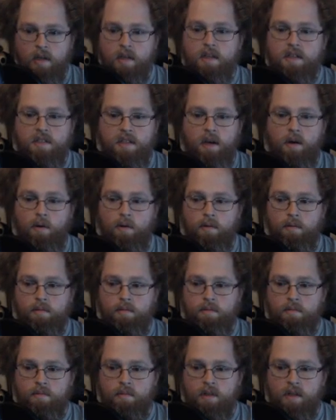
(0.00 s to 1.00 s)
So,
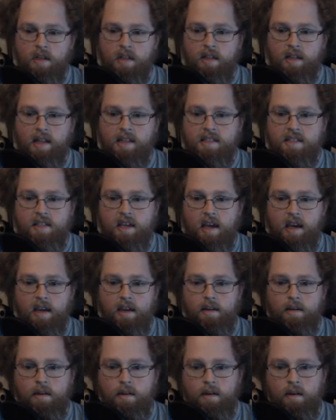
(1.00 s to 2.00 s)
let's say,
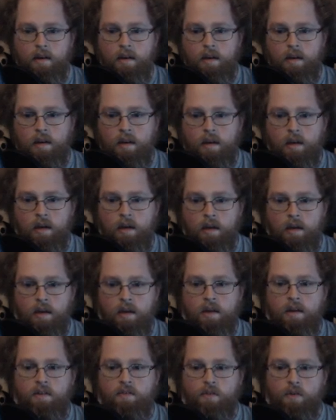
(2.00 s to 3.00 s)

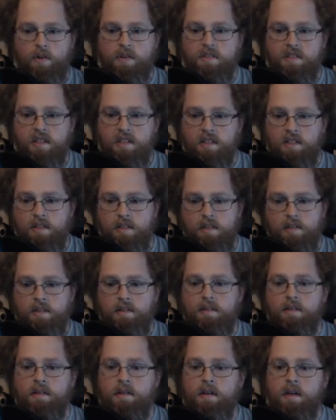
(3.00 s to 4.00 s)
for instance,
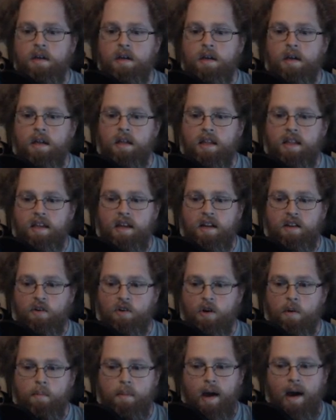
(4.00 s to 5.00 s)
that
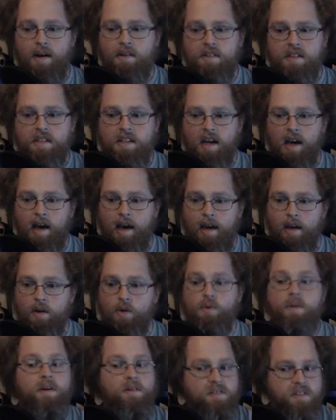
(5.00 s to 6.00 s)
you're about to die.
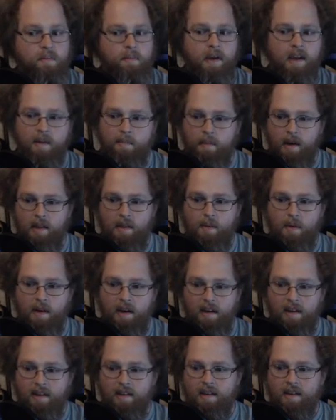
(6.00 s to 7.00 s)
Ooh, there's the bait, by the
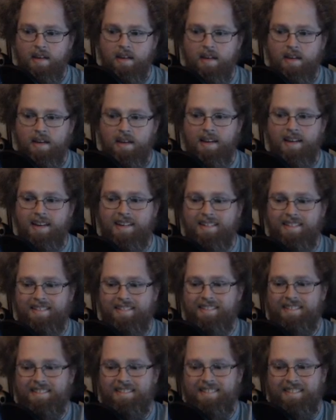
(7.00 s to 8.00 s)
way.
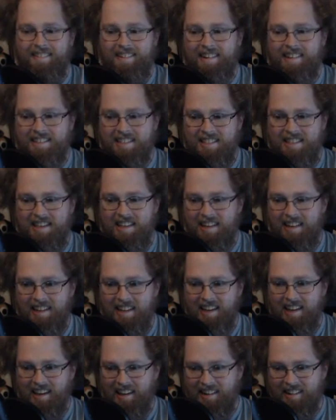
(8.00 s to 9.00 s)
I just did it
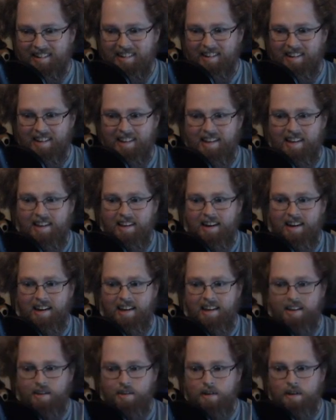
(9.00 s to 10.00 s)
again. Can I
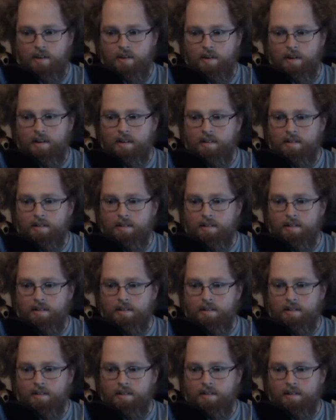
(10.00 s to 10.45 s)
get you to do it?